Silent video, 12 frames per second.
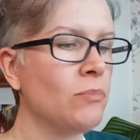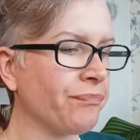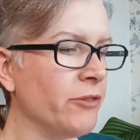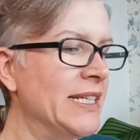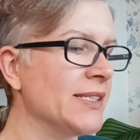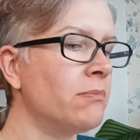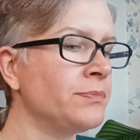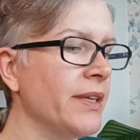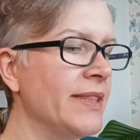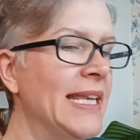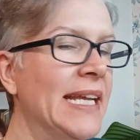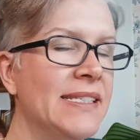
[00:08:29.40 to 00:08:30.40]
Really nice.
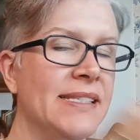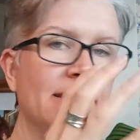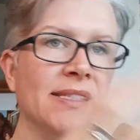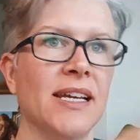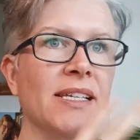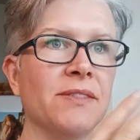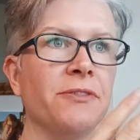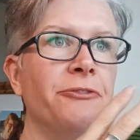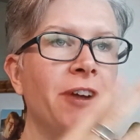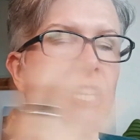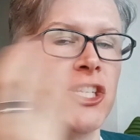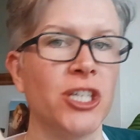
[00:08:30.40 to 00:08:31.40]
The lettuce is nice and
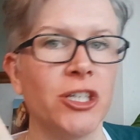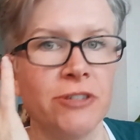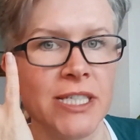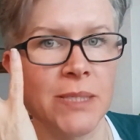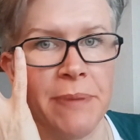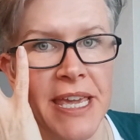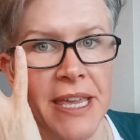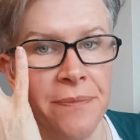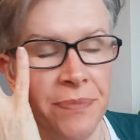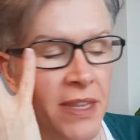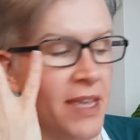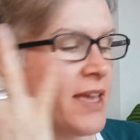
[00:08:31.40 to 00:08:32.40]
fresh and crispy,
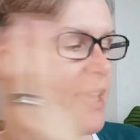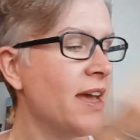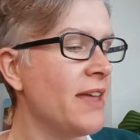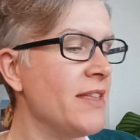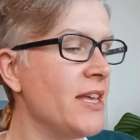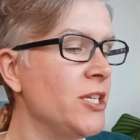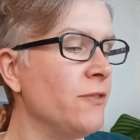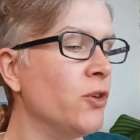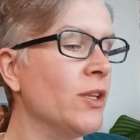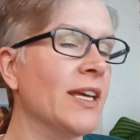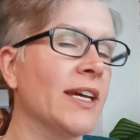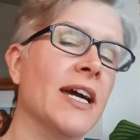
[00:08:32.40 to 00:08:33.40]
and then you've
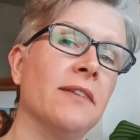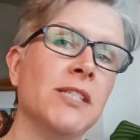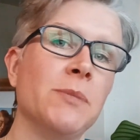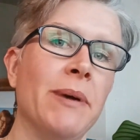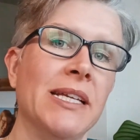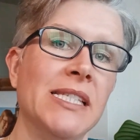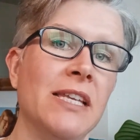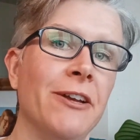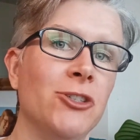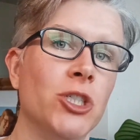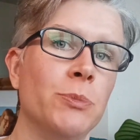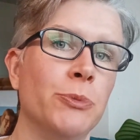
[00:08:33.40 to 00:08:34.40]
got the kind of spicy
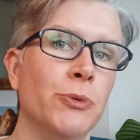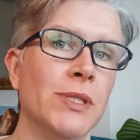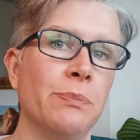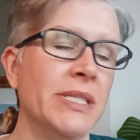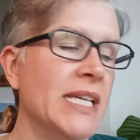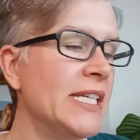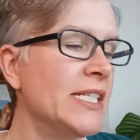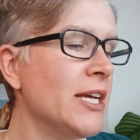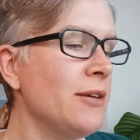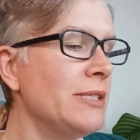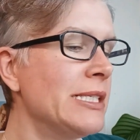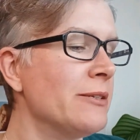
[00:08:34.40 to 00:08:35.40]
vegetables and
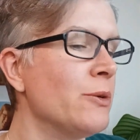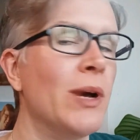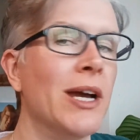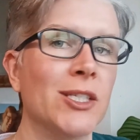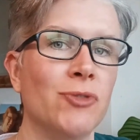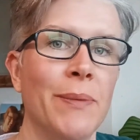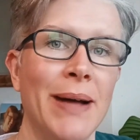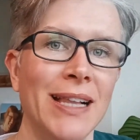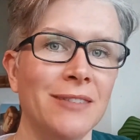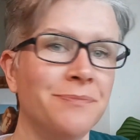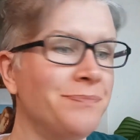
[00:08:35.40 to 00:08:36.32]
potatoes. It works really well.